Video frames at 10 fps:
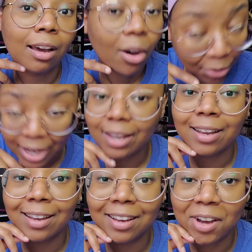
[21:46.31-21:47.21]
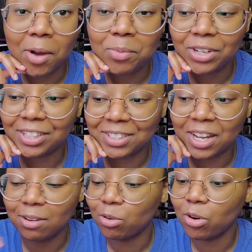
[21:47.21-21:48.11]
okay, I'm hooked,
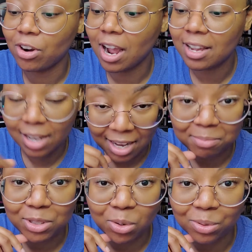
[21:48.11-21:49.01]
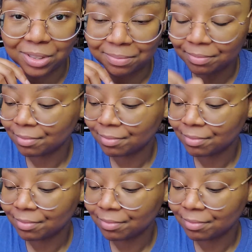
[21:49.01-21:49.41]
I'm sold.